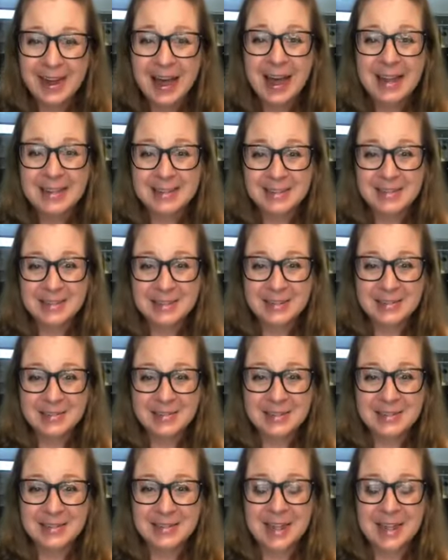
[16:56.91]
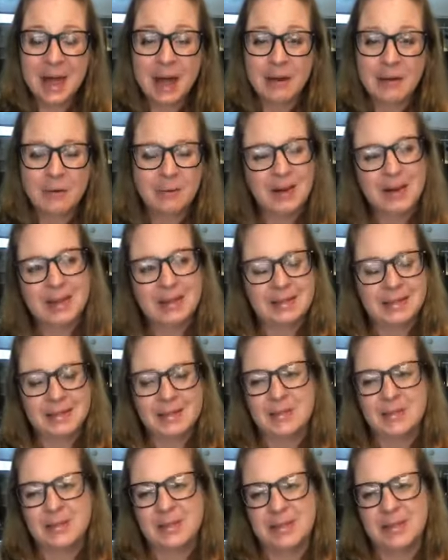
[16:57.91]
Stay tuned to see how it, well, not stay
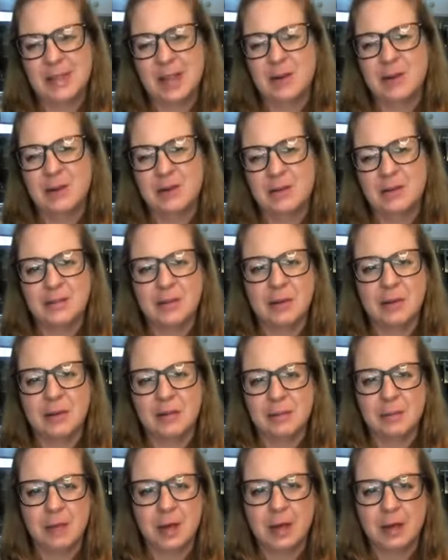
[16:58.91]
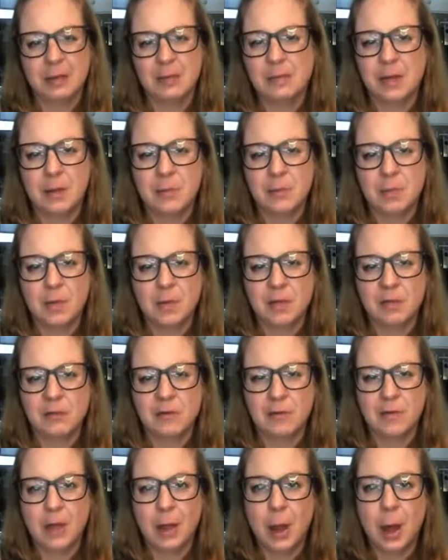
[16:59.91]
tuned to see how it turns out, because I'm not going to keep you on the phone
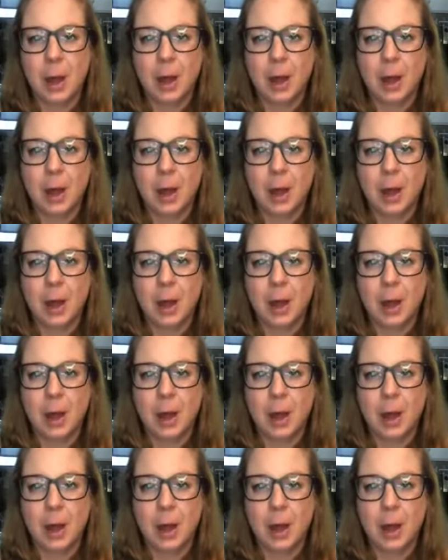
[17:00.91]
that long.